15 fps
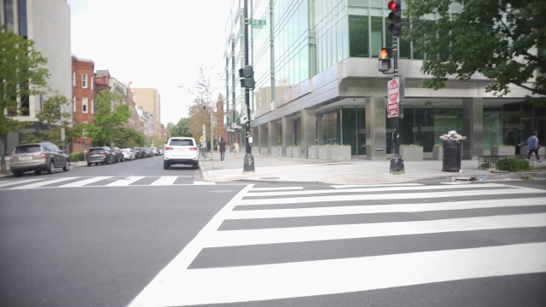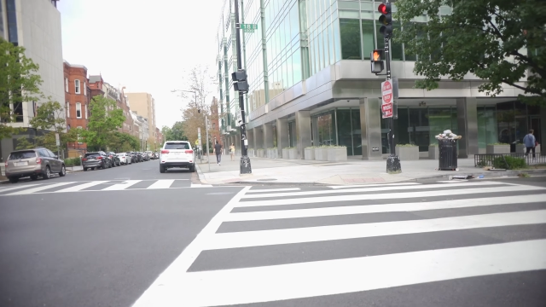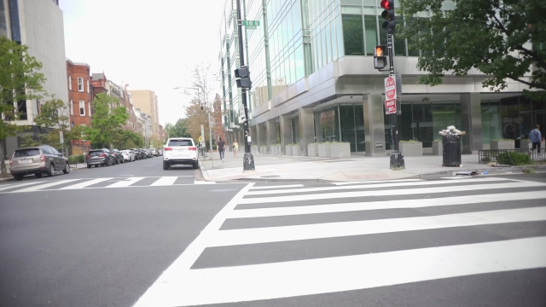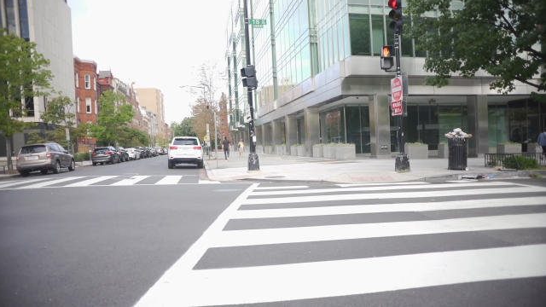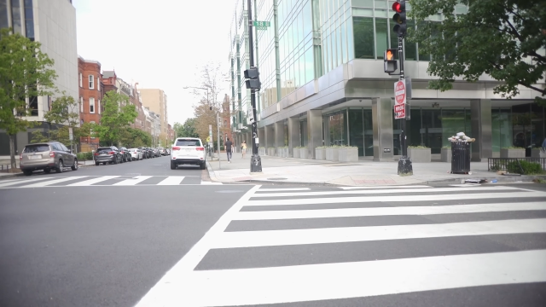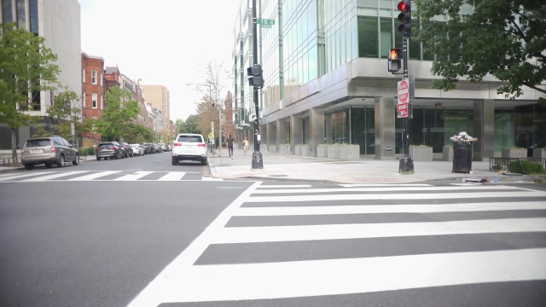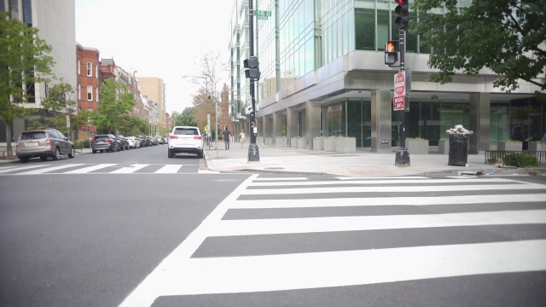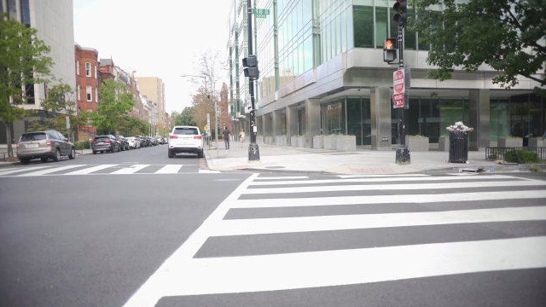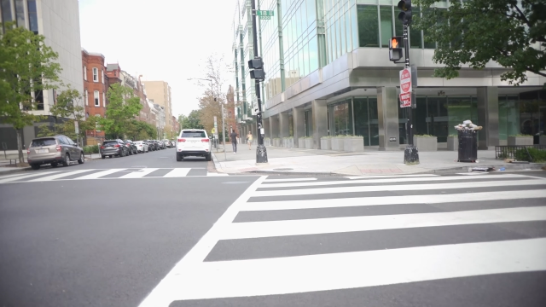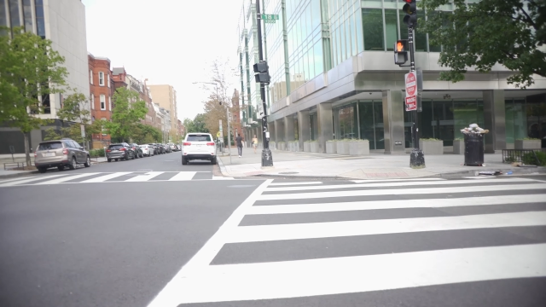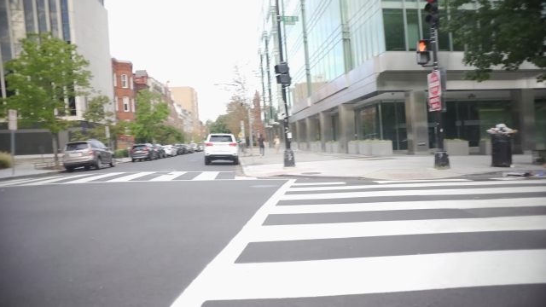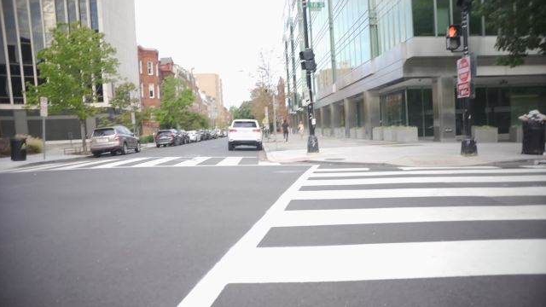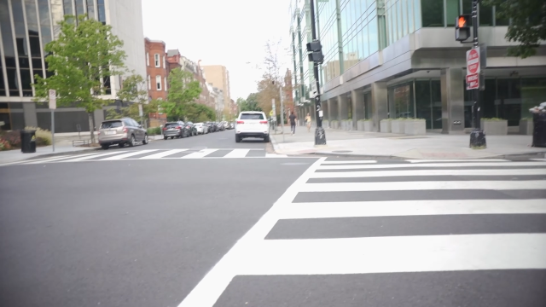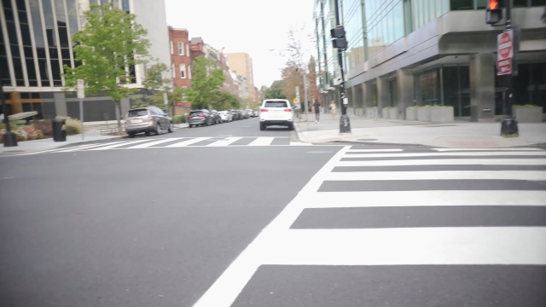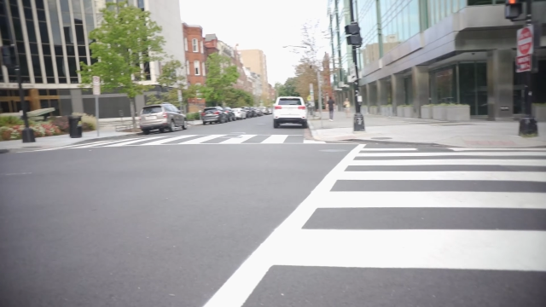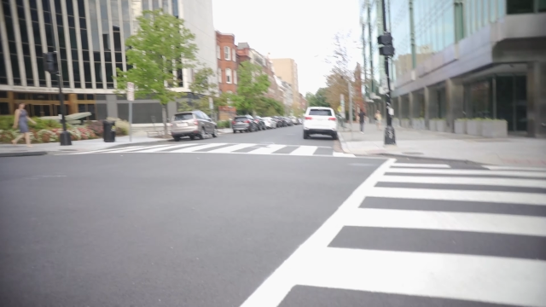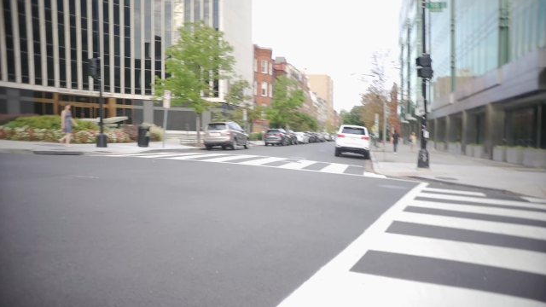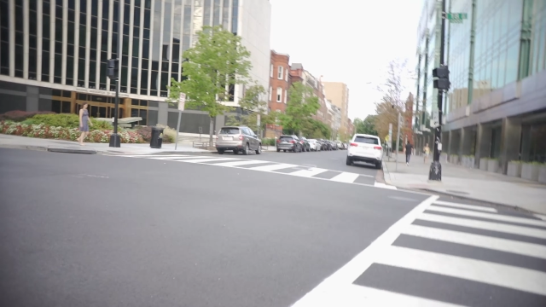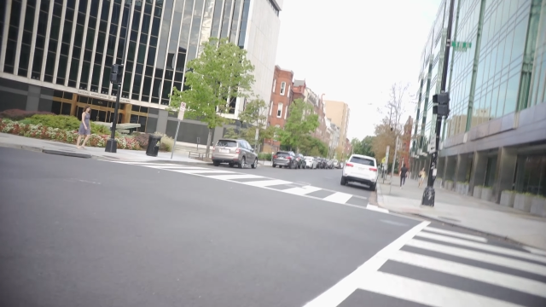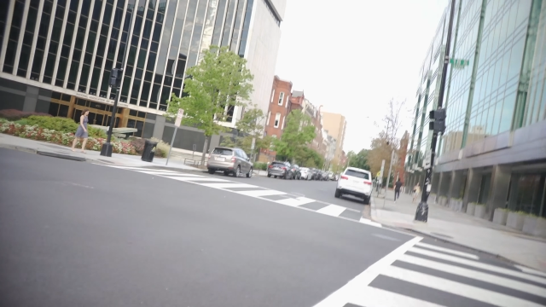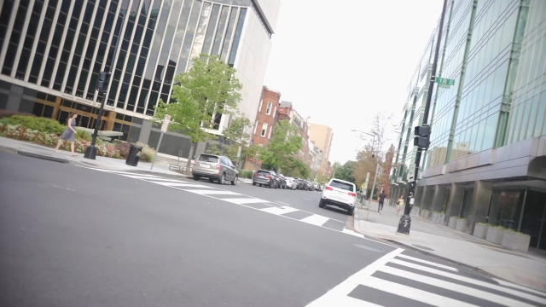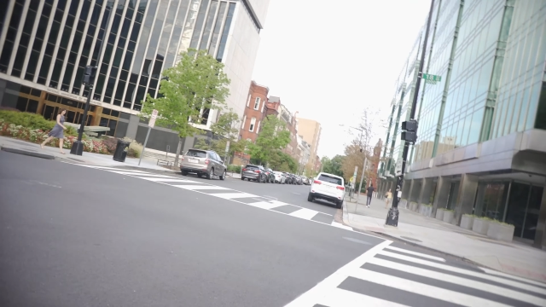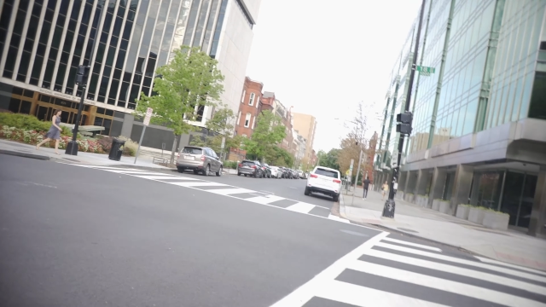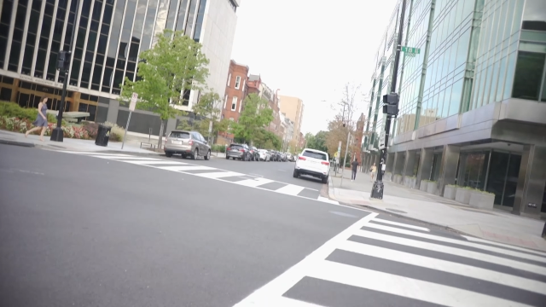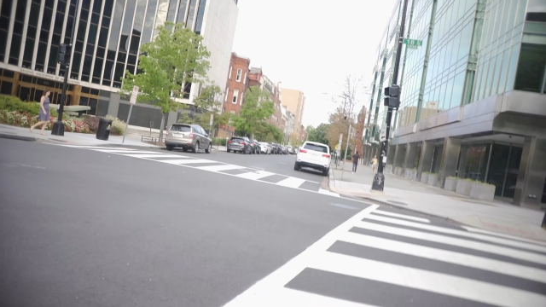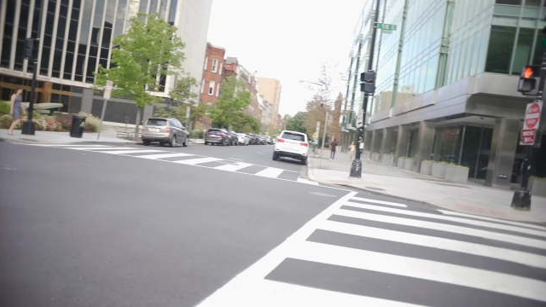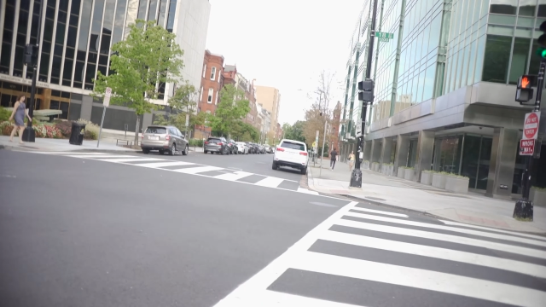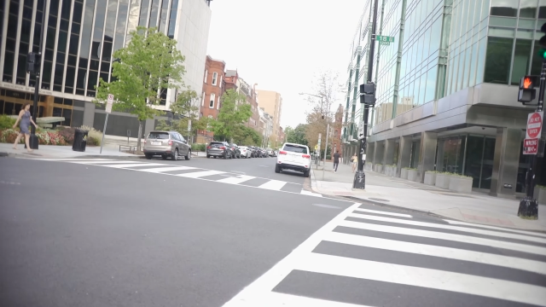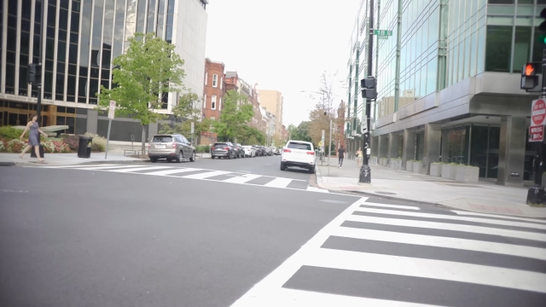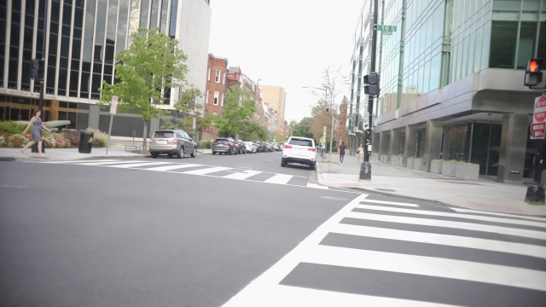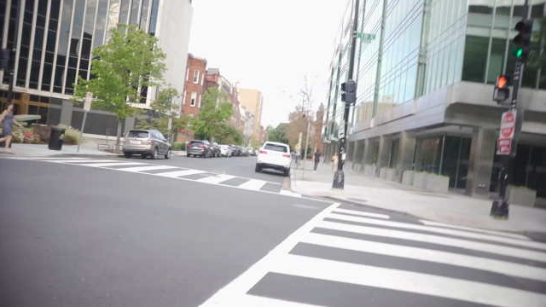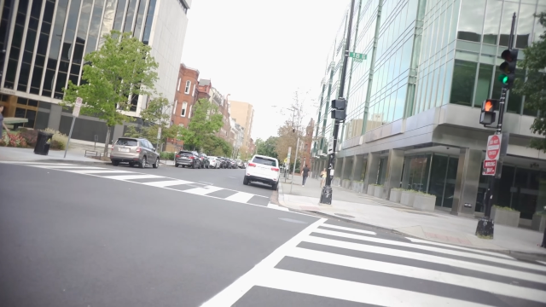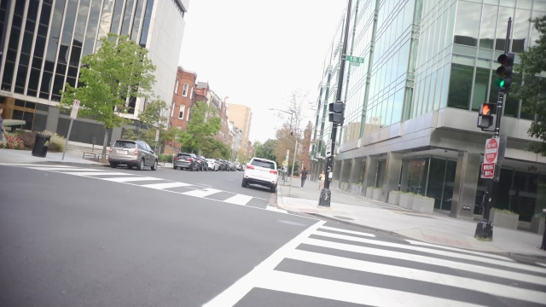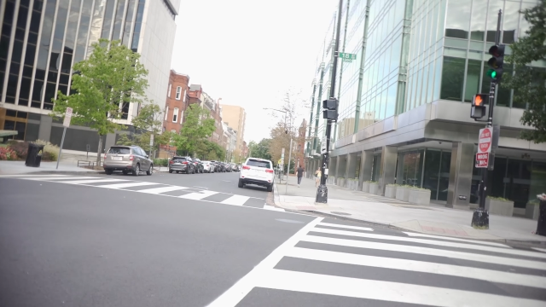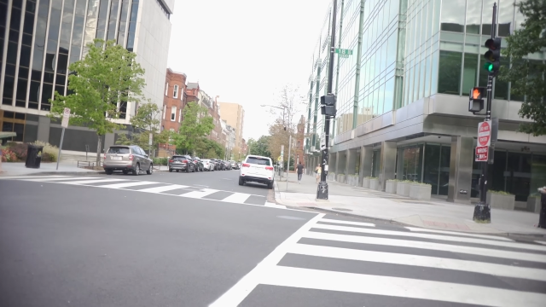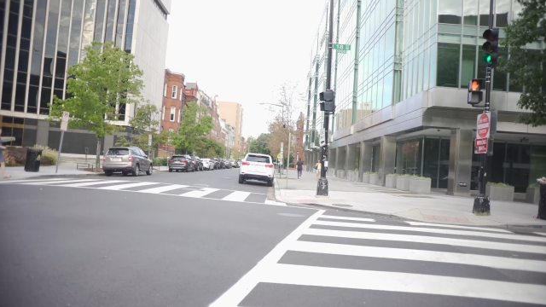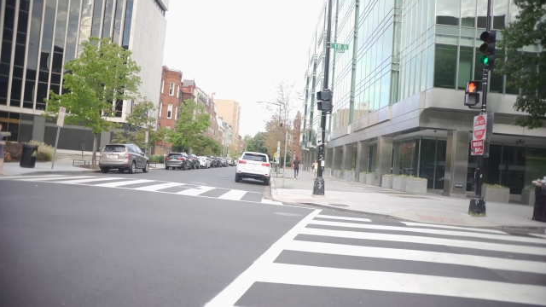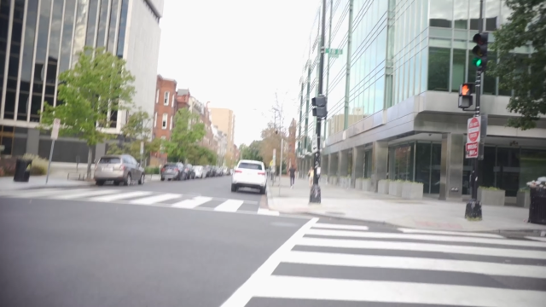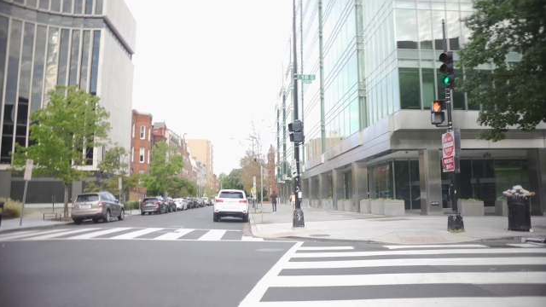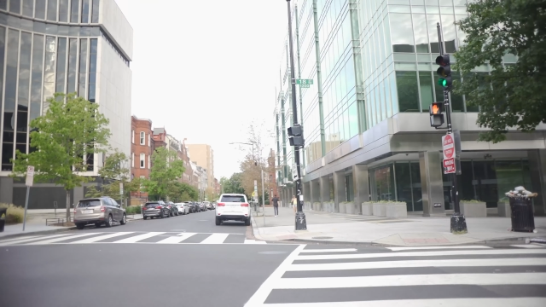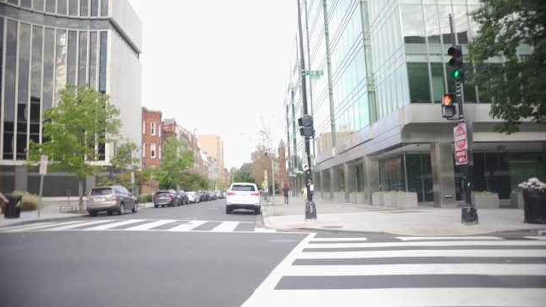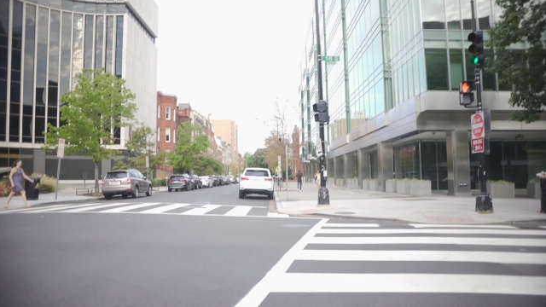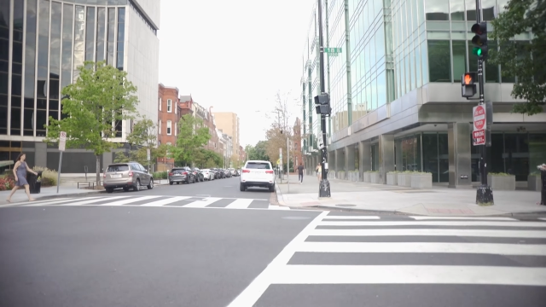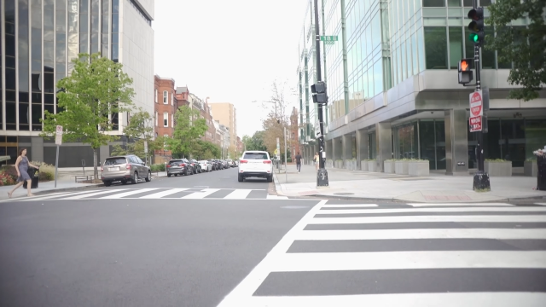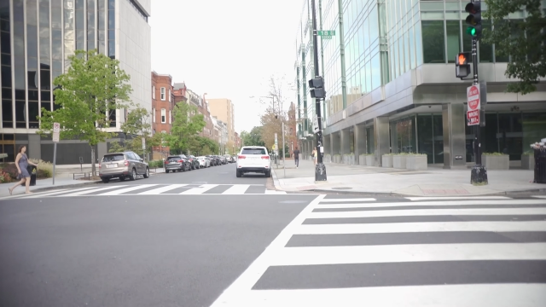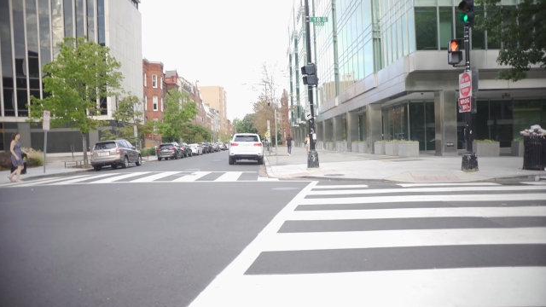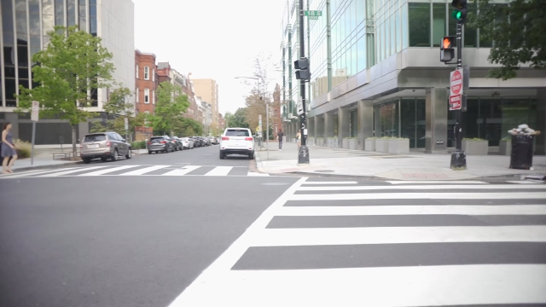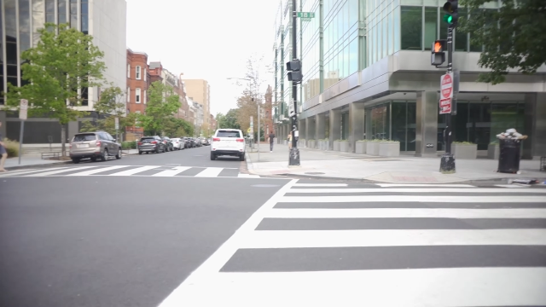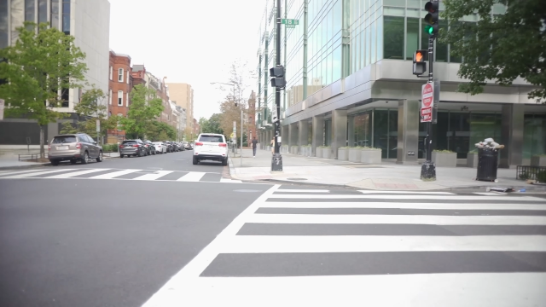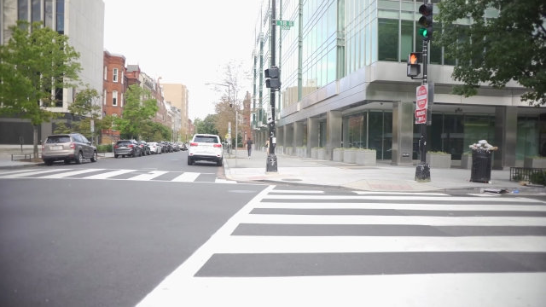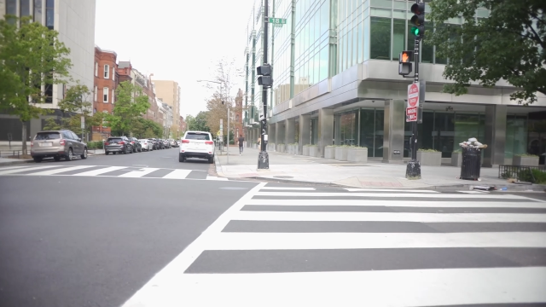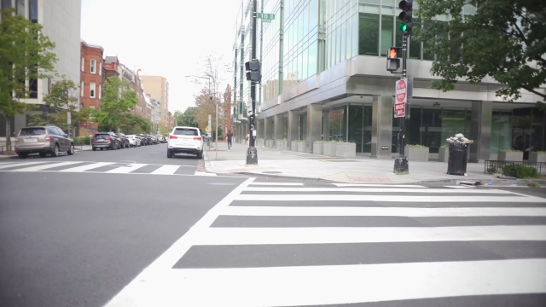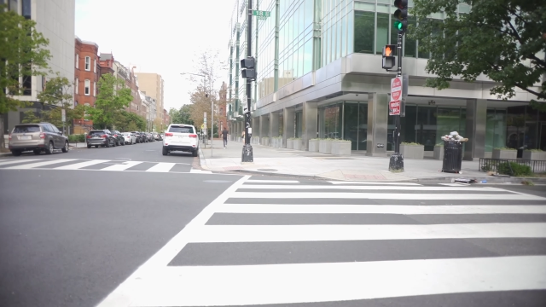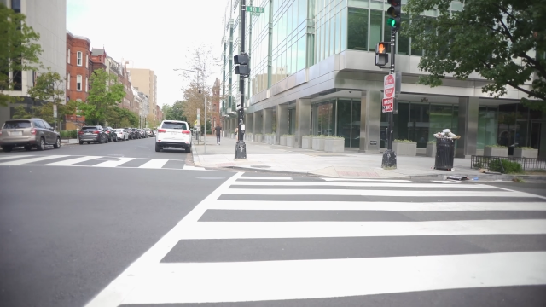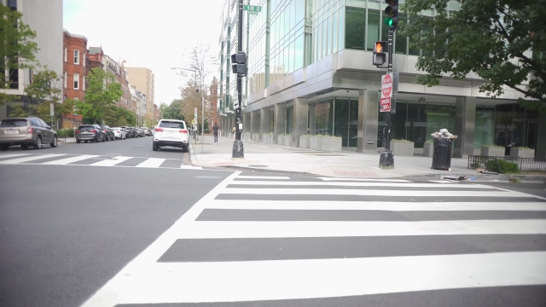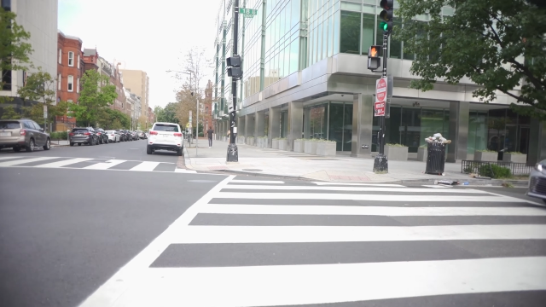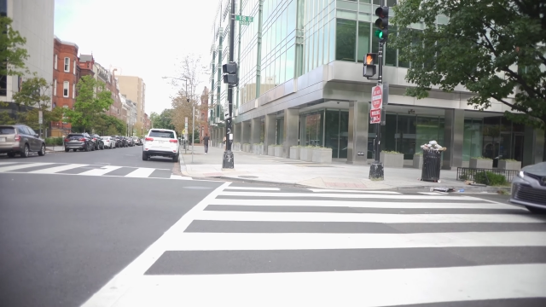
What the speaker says: [unreadable: no face in view]